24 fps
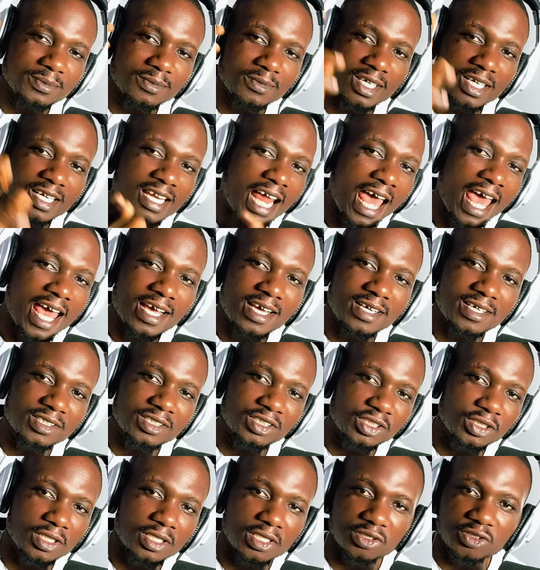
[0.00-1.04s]
Like,
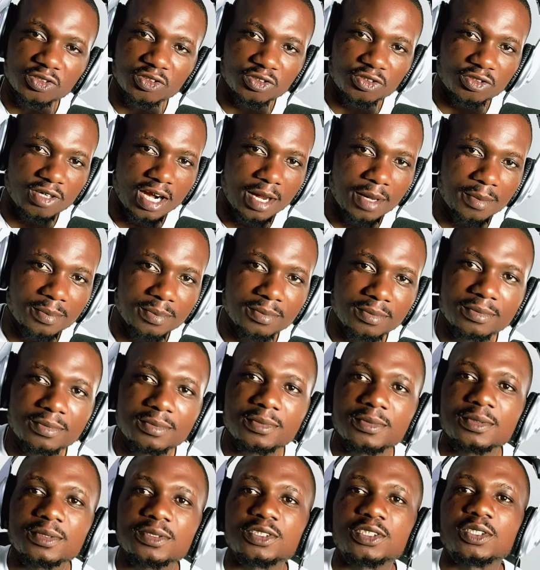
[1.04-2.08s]
share, and subscribe.
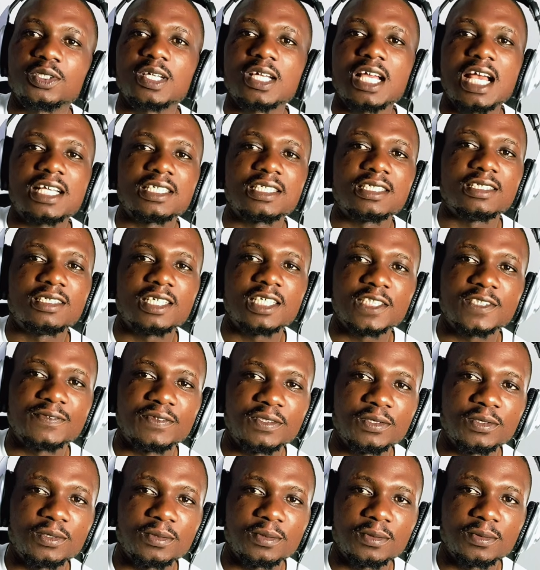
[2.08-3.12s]
See you guys in the next
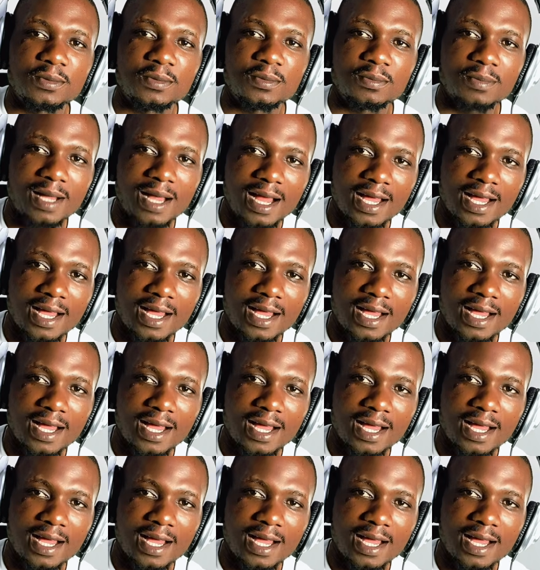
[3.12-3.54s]
video. Bye.